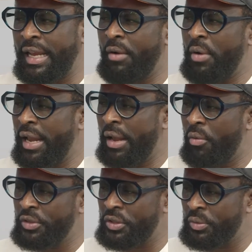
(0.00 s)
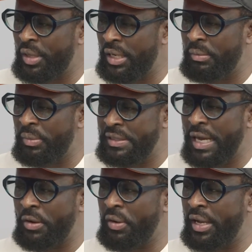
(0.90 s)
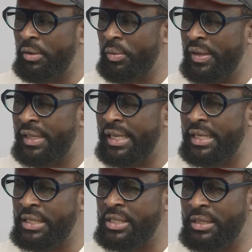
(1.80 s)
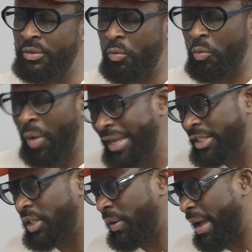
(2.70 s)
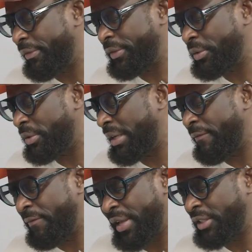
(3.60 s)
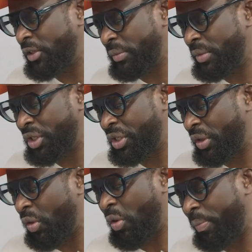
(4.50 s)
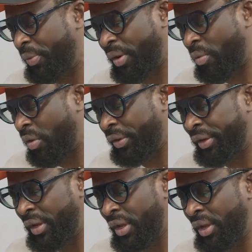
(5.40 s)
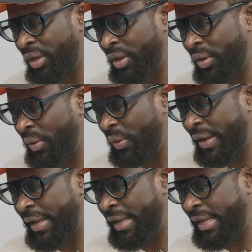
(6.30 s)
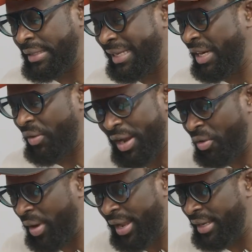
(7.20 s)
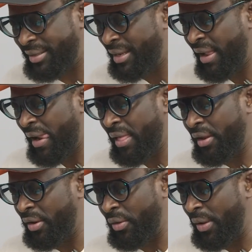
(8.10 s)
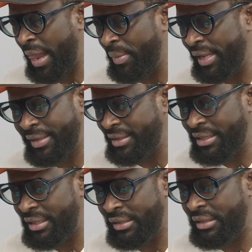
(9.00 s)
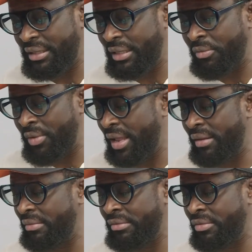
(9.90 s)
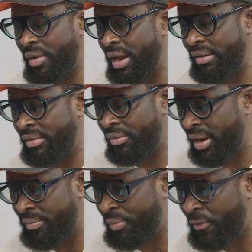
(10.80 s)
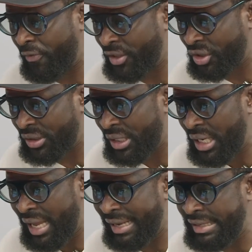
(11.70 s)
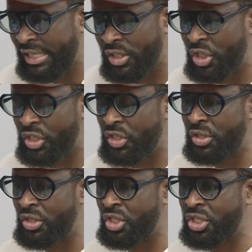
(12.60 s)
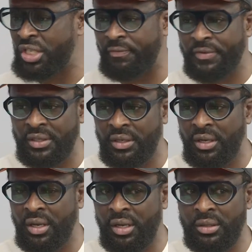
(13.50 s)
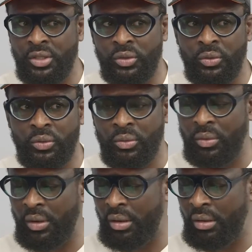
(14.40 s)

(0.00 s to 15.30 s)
and I want you to really be down to heart with these. Why do you have to invest so much in a corporate world? As a graduate, I mean, this is a real great profession, and then you just shift to